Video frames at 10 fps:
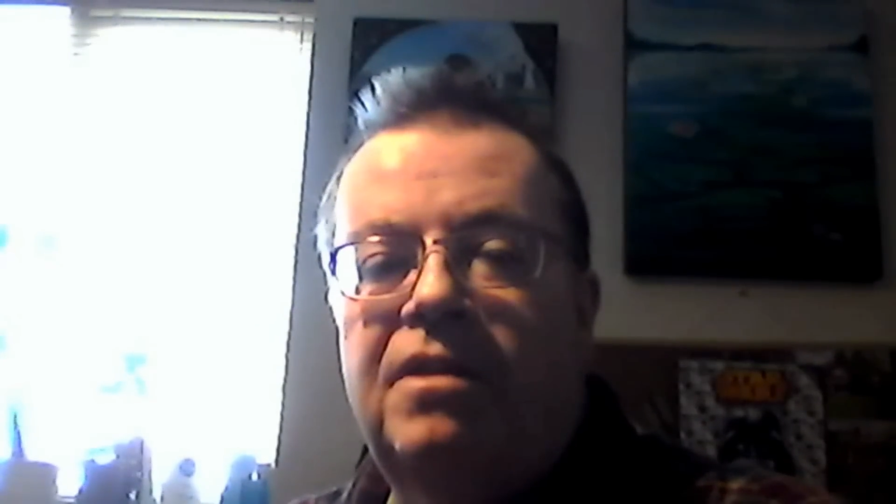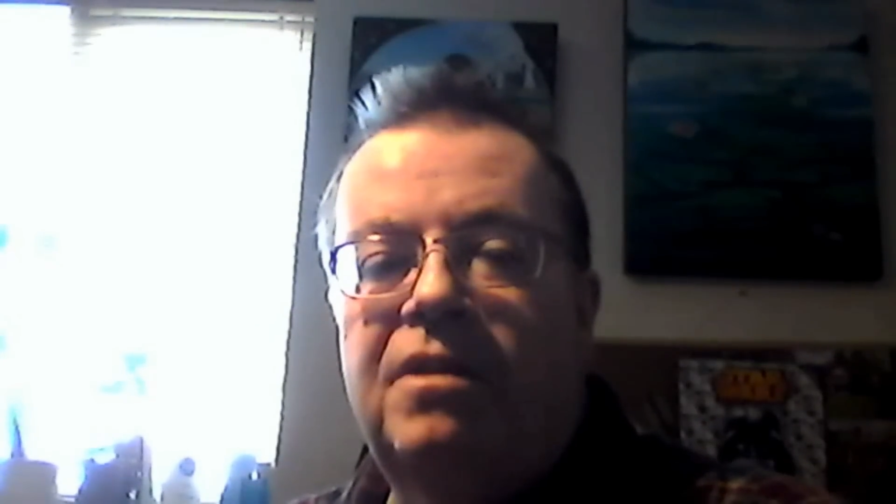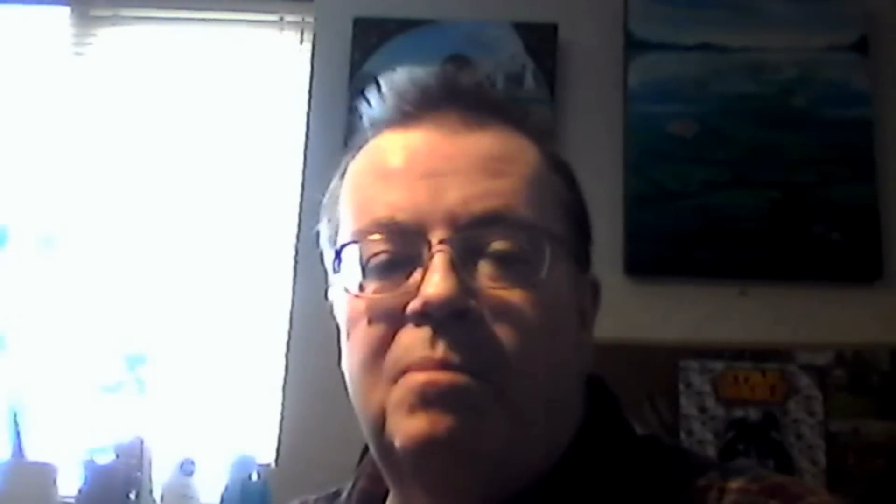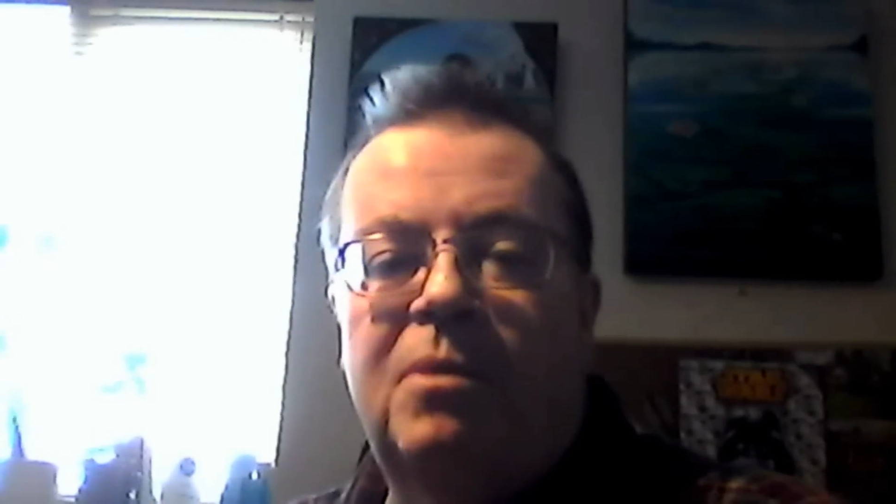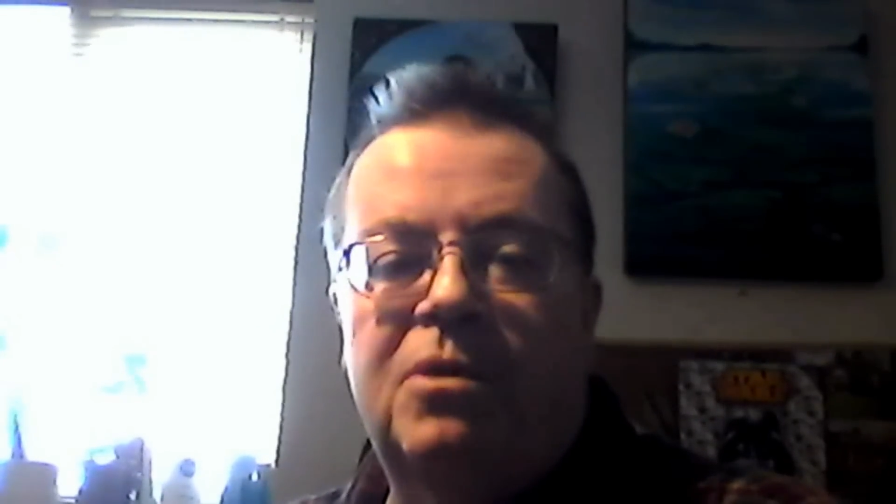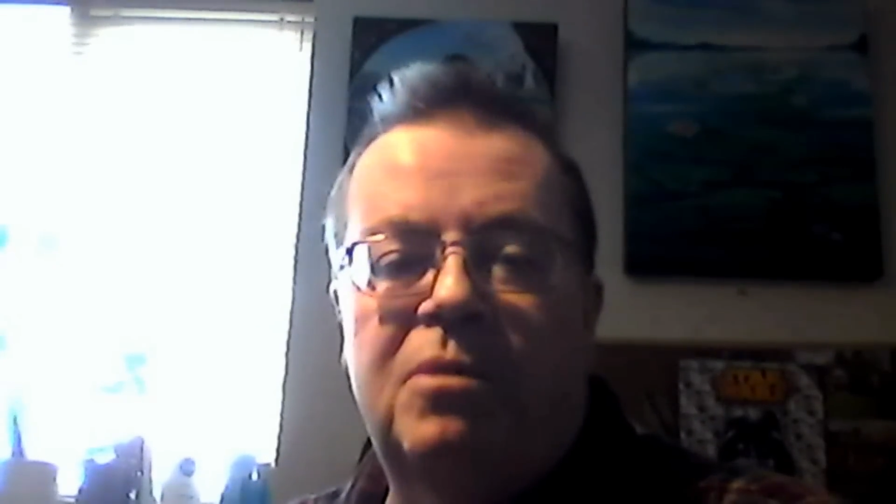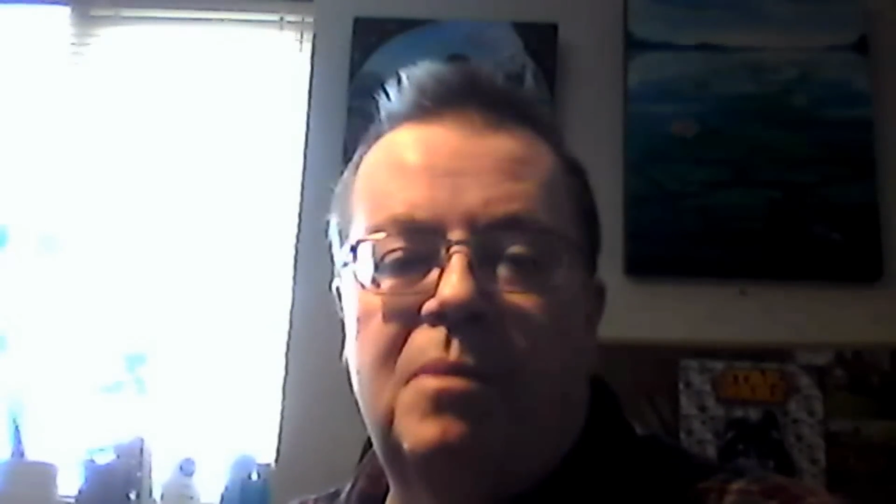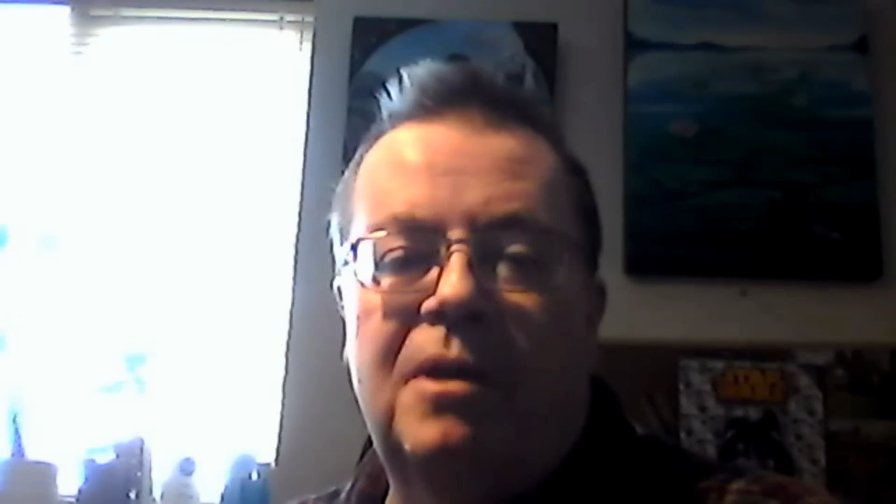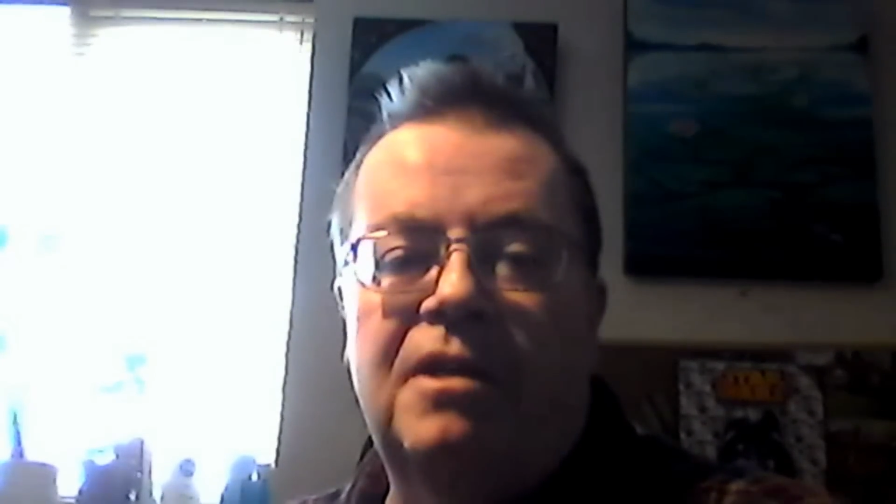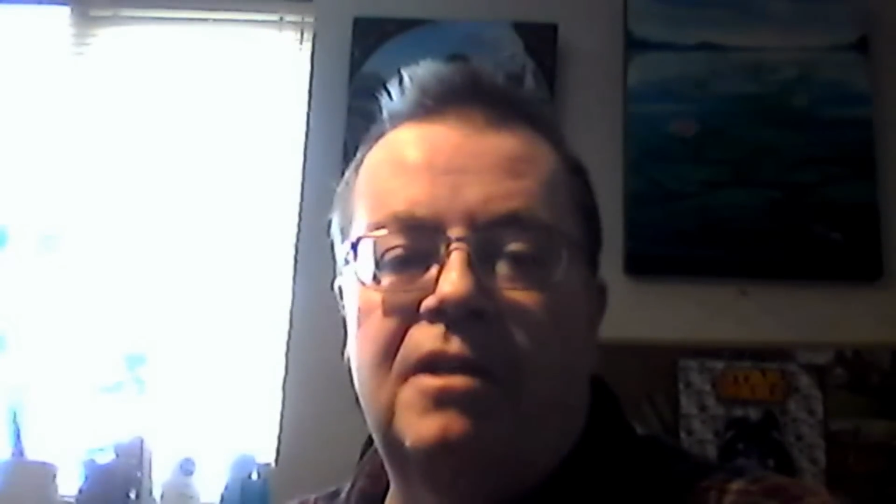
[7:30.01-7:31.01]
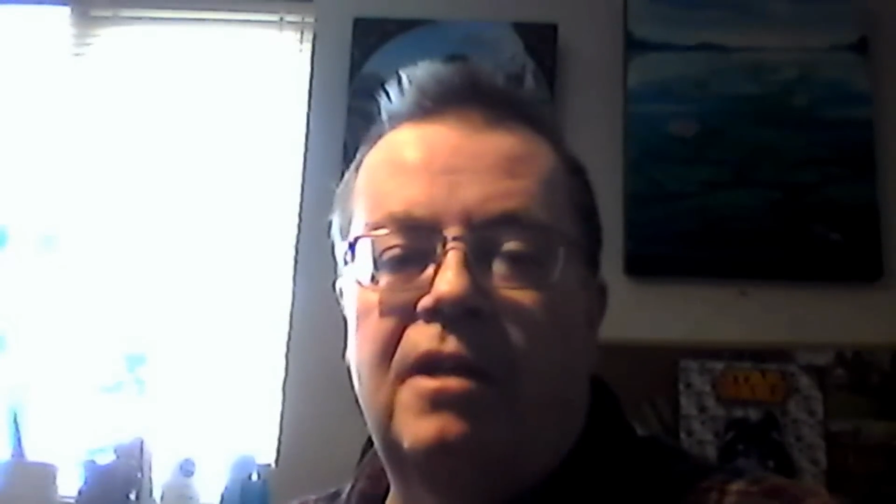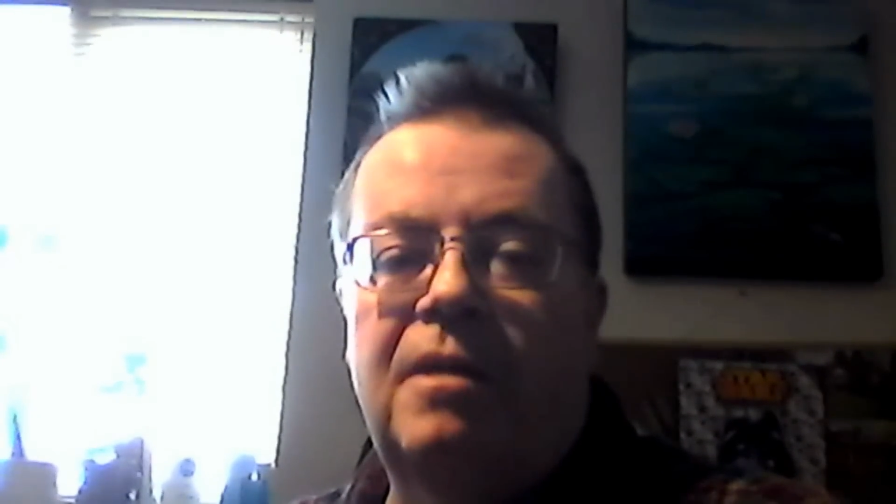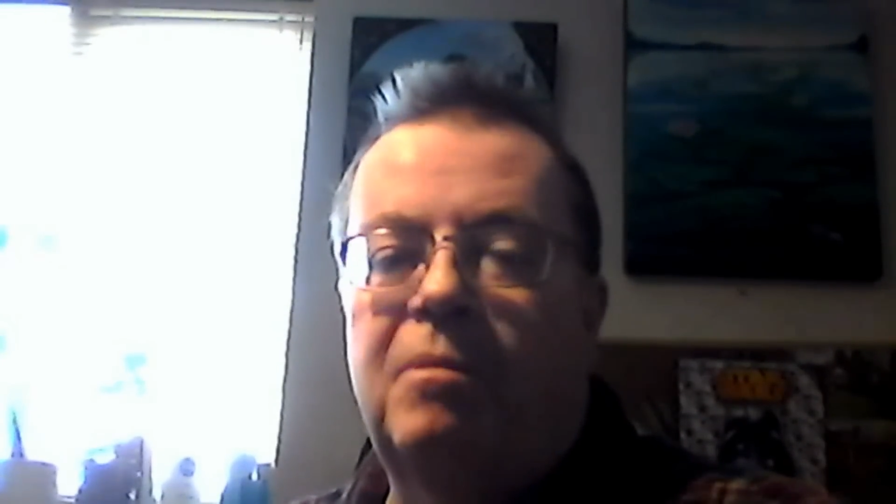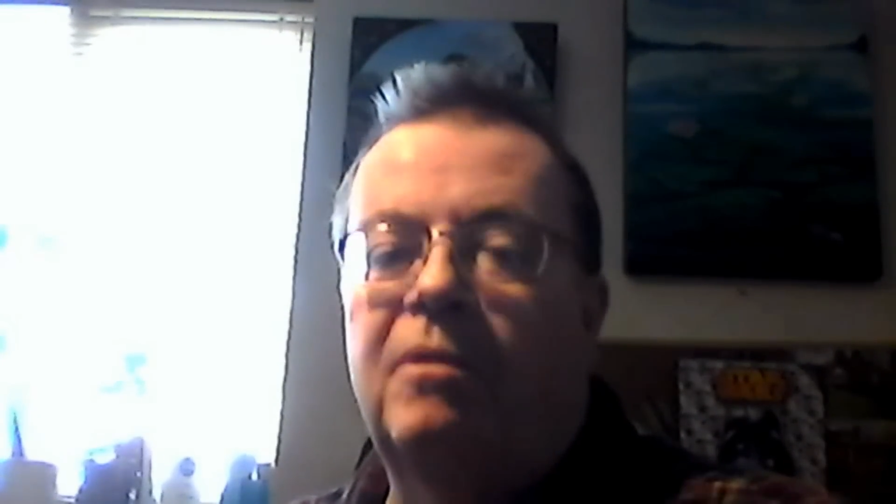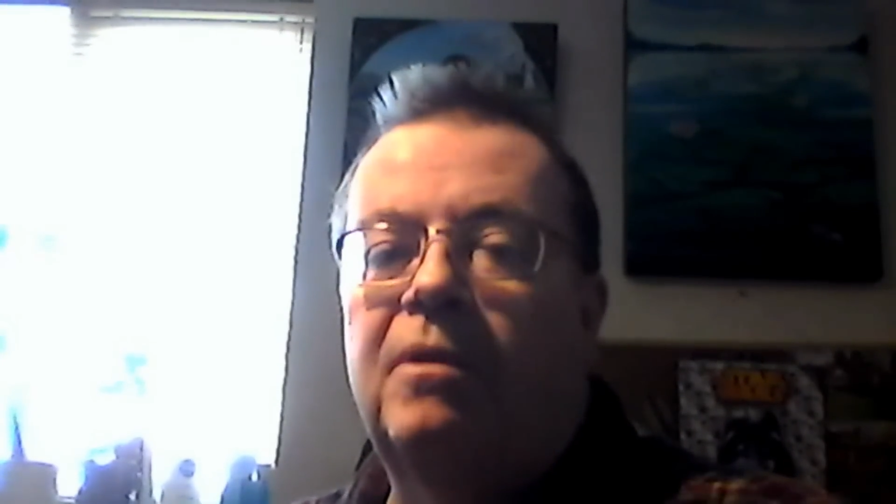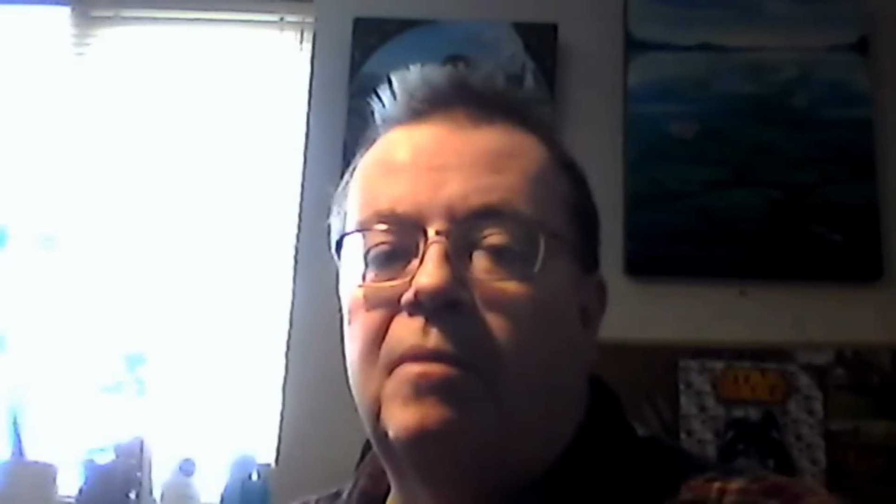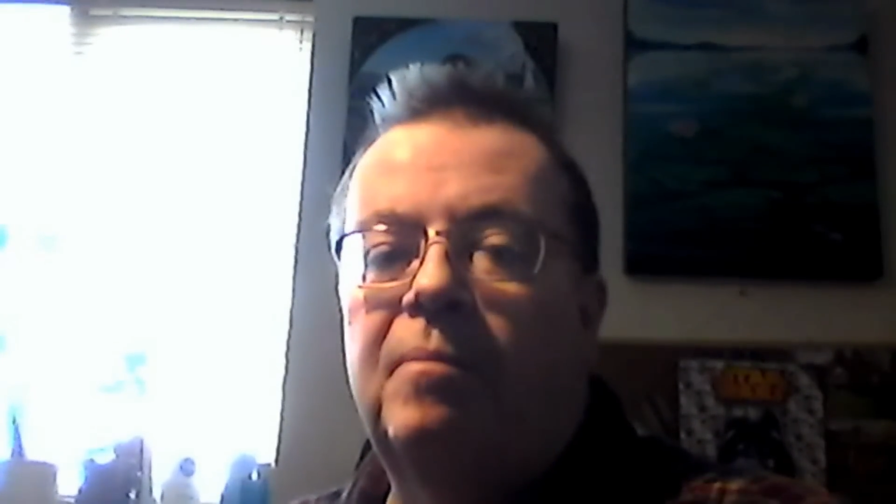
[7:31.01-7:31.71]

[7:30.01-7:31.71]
is possibly deliberate,